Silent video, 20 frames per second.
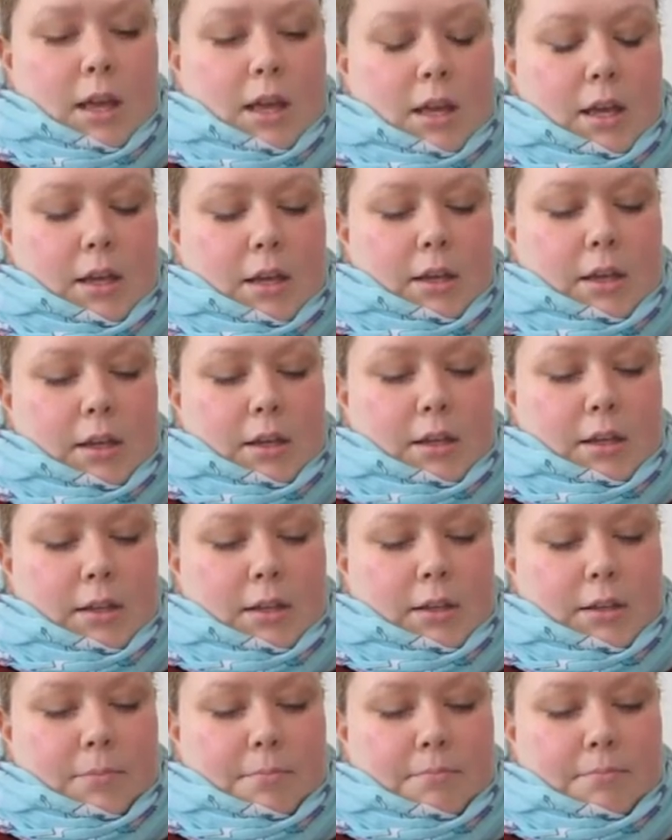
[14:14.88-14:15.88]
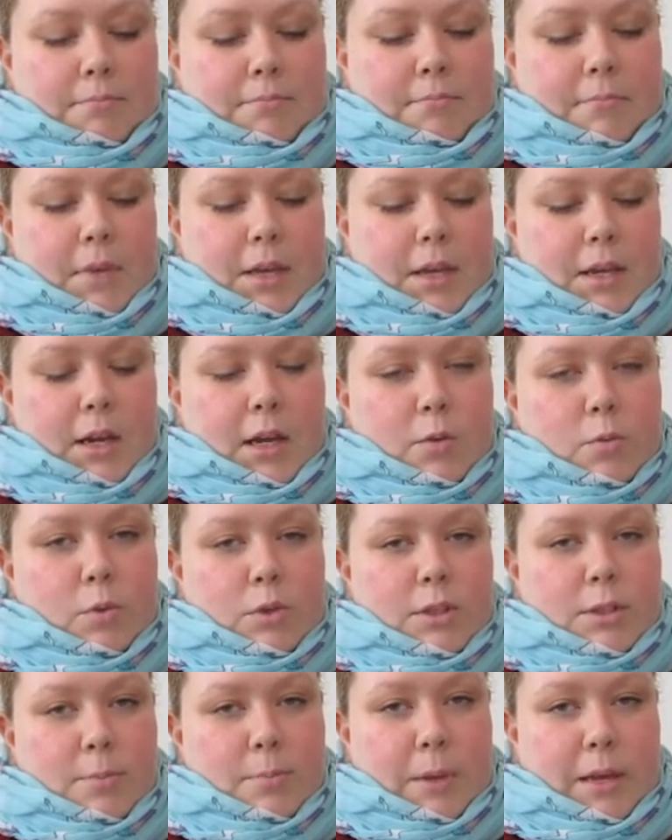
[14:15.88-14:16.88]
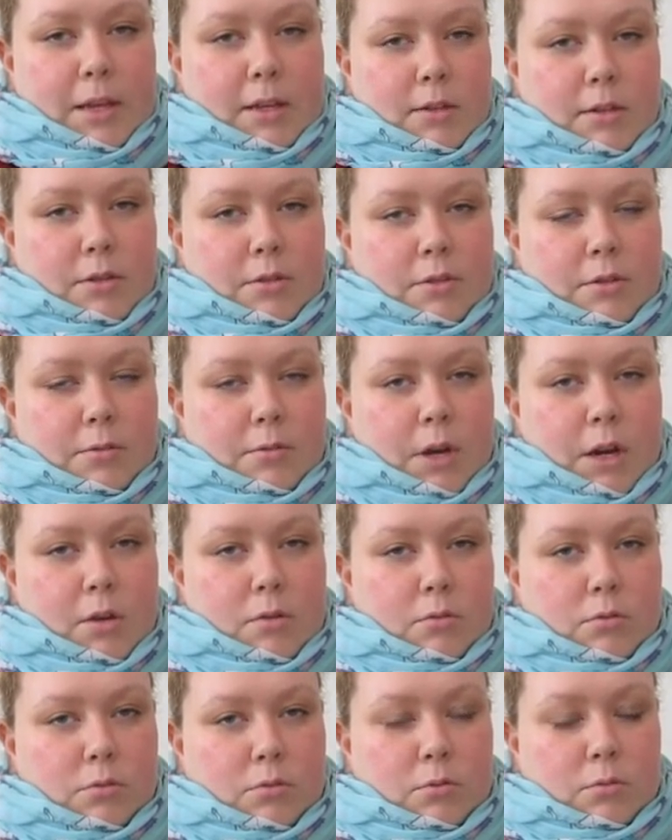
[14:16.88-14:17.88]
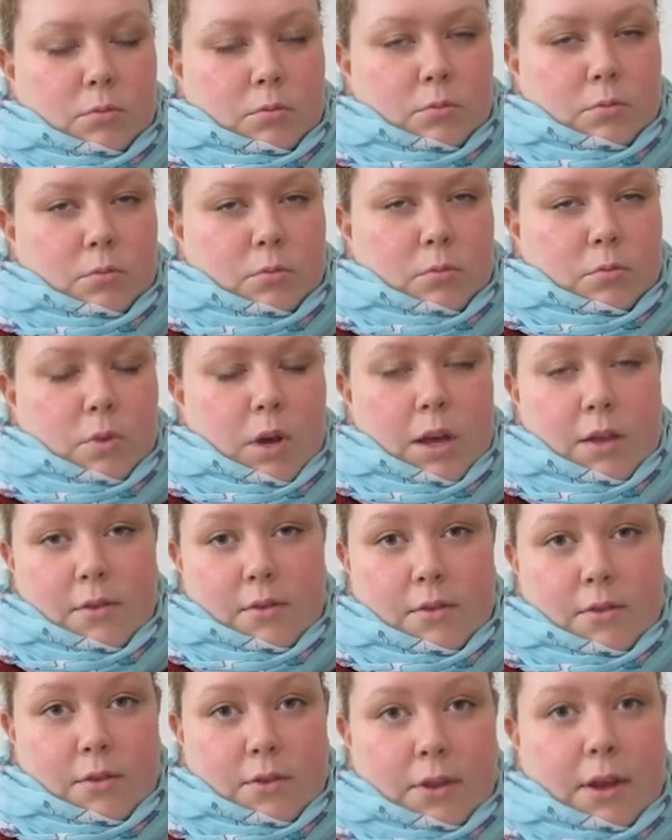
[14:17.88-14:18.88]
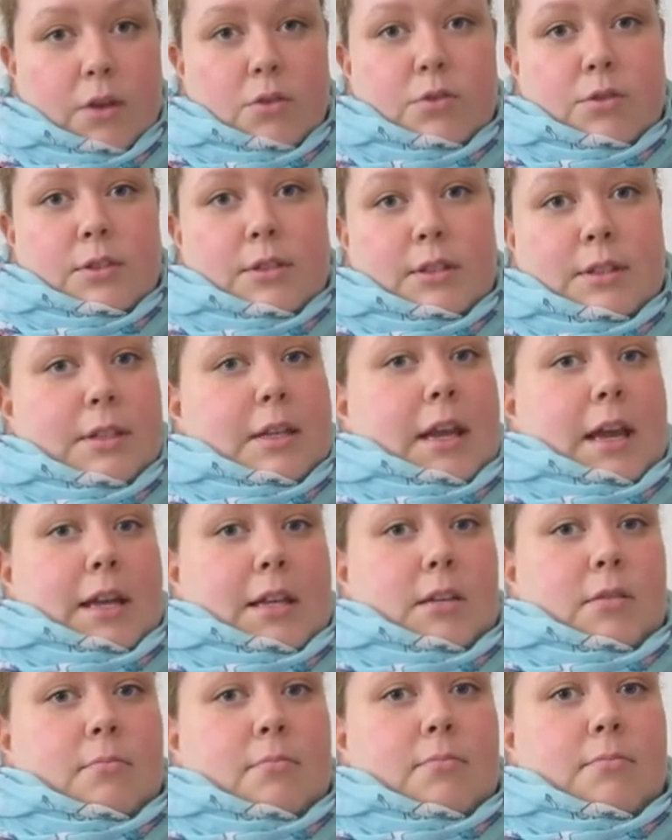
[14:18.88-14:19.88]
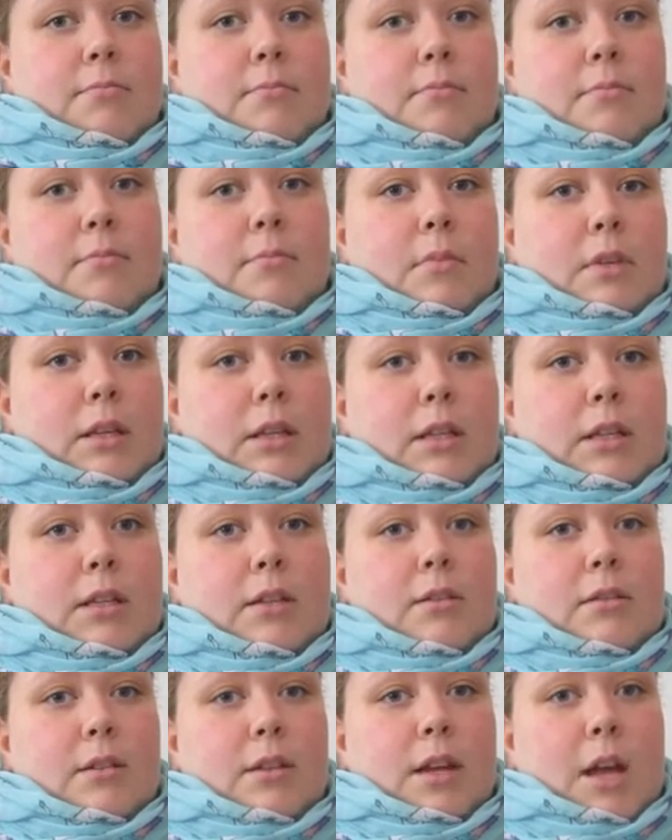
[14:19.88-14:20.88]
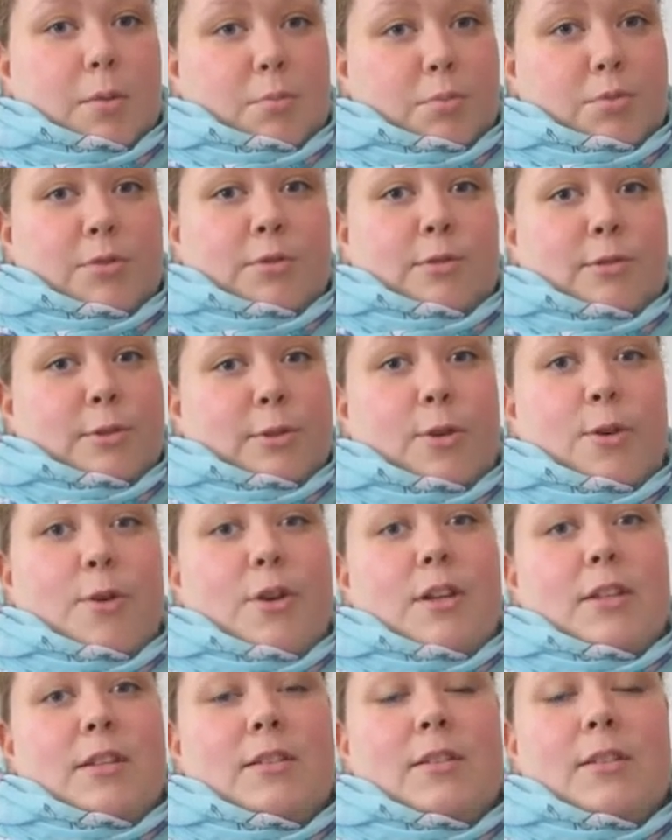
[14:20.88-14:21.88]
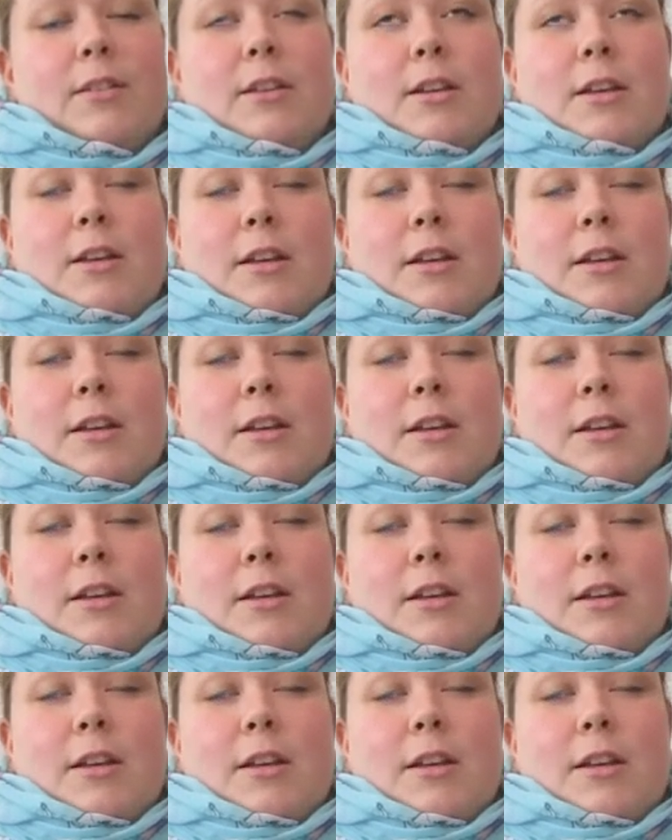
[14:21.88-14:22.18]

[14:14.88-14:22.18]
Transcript: And I would spend around 1,000 yen in capsule toys.